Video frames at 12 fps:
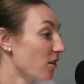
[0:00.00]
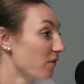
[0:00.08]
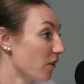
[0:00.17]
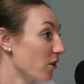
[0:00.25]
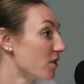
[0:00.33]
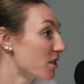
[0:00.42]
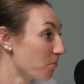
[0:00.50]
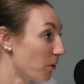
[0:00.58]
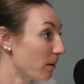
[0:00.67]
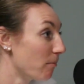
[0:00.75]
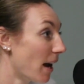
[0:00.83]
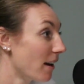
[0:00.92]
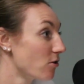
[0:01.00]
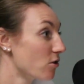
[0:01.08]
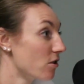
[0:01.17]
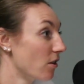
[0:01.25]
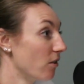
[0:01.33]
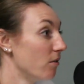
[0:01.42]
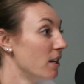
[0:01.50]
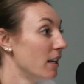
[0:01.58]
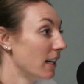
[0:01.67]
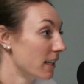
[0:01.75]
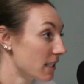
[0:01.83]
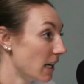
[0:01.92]
our first spring match. So
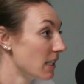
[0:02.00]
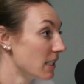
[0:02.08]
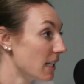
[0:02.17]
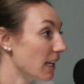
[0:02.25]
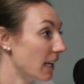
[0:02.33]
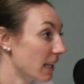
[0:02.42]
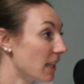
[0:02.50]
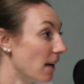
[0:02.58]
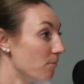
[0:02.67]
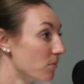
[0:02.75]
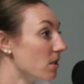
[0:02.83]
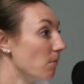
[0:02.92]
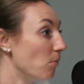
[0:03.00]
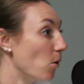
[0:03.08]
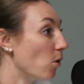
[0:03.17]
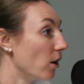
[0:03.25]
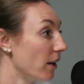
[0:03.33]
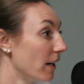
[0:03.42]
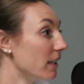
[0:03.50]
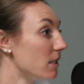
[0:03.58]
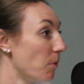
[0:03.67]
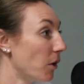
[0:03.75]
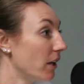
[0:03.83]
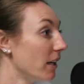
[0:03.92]
excited to get them some more
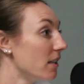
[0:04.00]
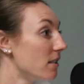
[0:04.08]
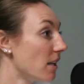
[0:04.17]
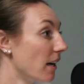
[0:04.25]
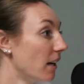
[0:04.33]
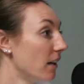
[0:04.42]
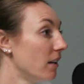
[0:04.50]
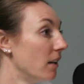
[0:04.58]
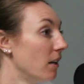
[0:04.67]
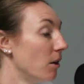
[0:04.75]
experience there.